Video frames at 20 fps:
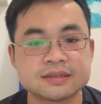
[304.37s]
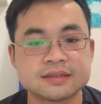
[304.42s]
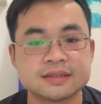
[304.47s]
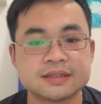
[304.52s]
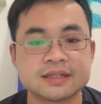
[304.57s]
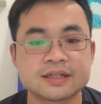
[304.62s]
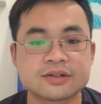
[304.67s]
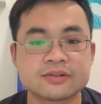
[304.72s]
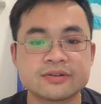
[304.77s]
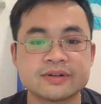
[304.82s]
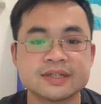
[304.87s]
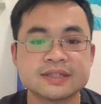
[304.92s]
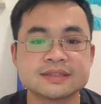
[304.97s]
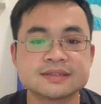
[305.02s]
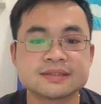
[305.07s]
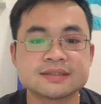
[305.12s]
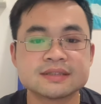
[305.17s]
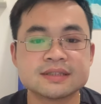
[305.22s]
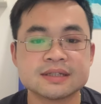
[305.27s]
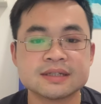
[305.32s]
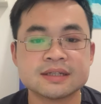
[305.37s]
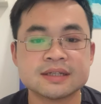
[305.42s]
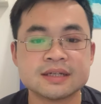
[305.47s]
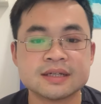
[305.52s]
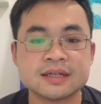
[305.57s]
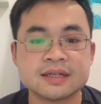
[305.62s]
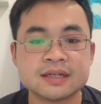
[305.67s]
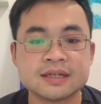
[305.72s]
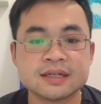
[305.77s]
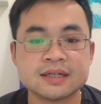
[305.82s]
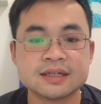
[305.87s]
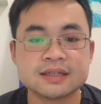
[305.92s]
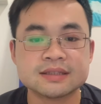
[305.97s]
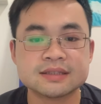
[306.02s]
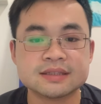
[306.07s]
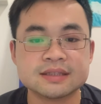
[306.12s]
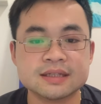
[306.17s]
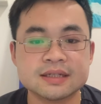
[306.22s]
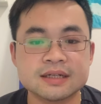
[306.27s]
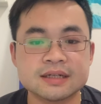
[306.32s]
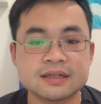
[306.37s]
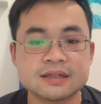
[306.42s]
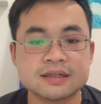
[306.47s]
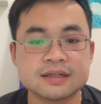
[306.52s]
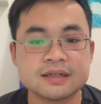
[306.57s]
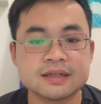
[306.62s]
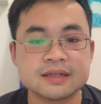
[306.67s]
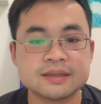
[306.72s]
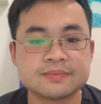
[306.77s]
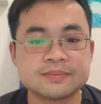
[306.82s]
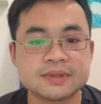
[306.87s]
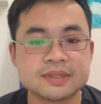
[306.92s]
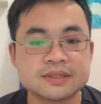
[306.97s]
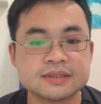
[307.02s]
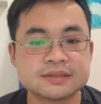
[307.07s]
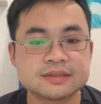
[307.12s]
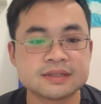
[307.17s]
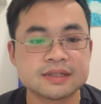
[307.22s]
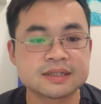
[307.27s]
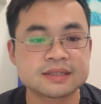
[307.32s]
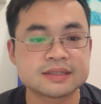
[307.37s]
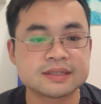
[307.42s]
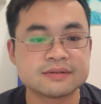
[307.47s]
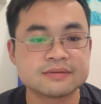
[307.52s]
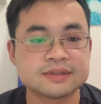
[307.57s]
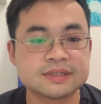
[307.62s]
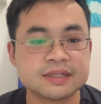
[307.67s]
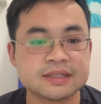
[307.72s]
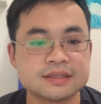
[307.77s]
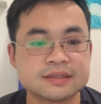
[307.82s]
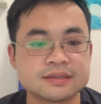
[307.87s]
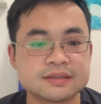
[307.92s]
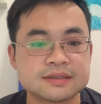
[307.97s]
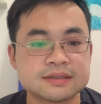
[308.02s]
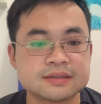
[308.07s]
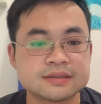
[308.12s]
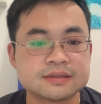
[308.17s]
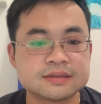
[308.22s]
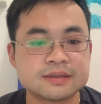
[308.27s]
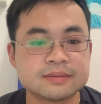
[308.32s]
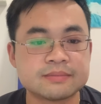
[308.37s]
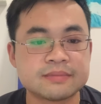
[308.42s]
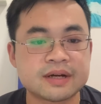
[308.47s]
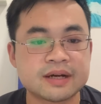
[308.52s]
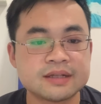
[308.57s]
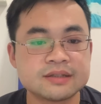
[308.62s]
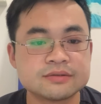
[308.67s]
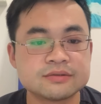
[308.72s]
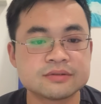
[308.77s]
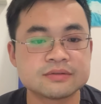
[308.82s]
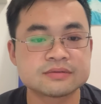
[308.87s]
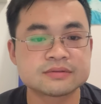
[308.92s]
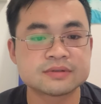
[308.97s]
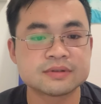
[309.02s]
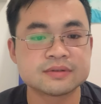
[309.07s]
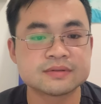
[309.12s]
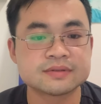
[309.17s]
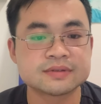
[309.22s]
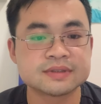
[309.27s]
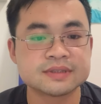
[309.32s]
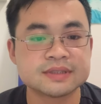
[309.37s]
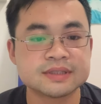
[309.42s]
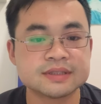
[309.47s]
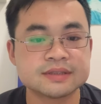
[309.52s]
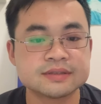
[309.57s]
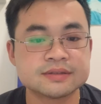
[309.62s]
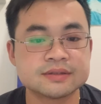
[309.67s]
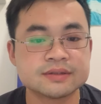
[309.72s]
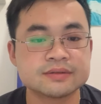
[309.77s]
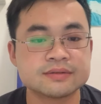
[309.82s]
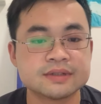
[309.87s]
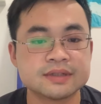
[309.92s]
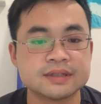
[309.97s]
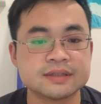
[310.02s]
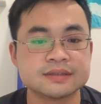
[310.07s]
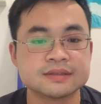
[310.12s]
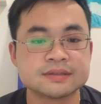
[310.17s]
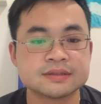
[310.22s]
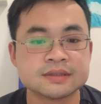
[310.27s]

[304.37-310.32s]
decreased lipase activities. The main role of the insulin